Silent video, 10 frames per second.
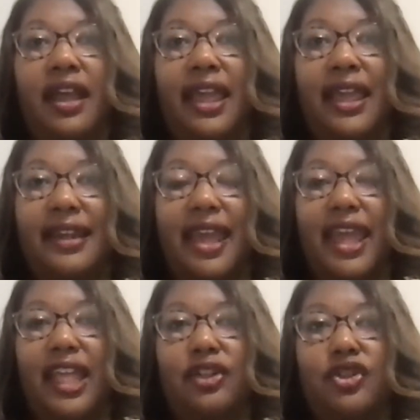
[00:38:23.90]
an
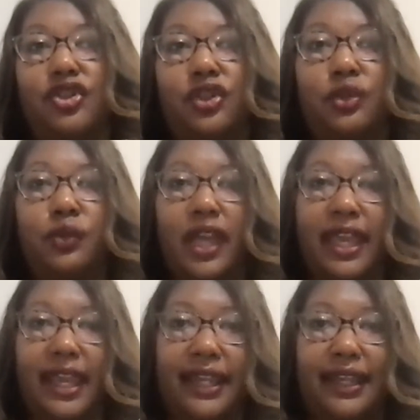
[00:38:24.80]
H2
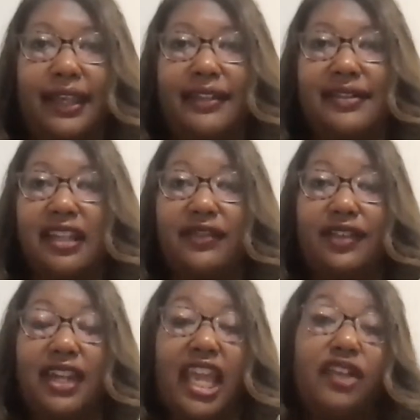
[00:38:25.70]
heading instead of
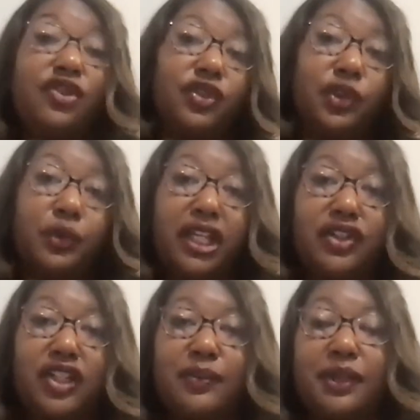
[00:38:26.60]
an H3
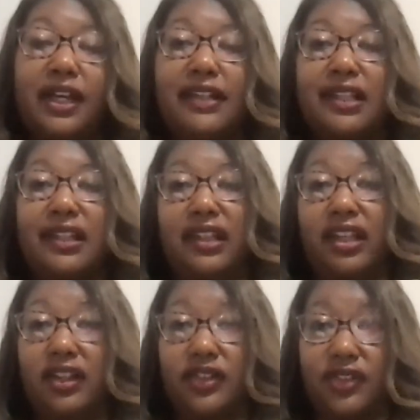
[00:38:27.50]
just because it
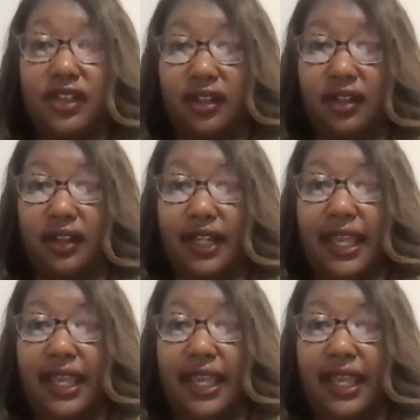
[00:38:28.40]
looks good,